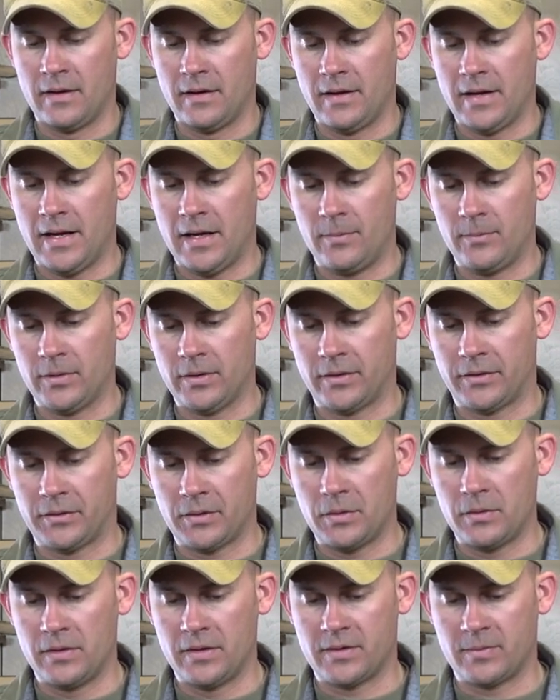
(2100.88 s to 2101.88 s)
Now I'm going to
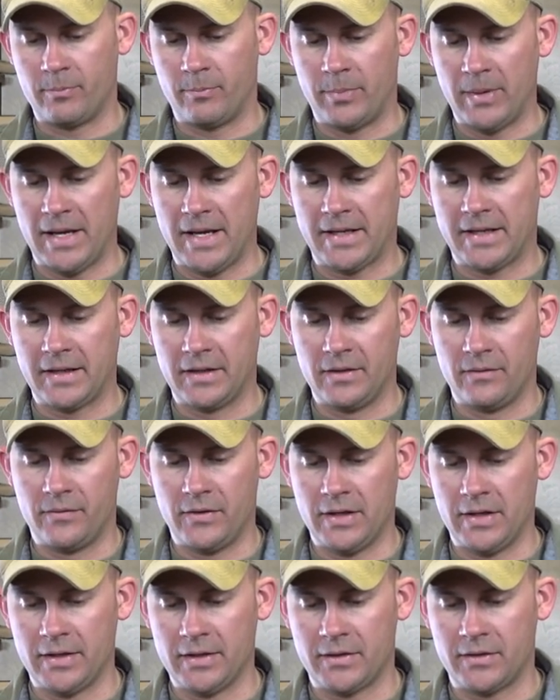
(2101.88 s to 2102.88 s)
throw this back in the
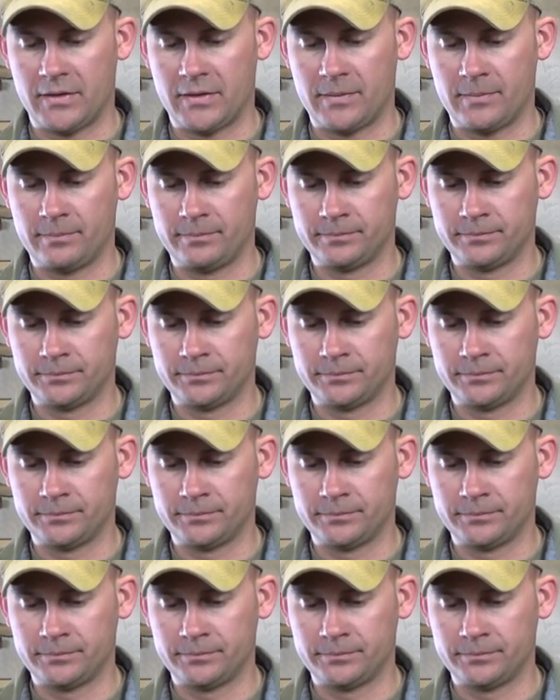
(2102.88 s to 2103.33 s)
vise.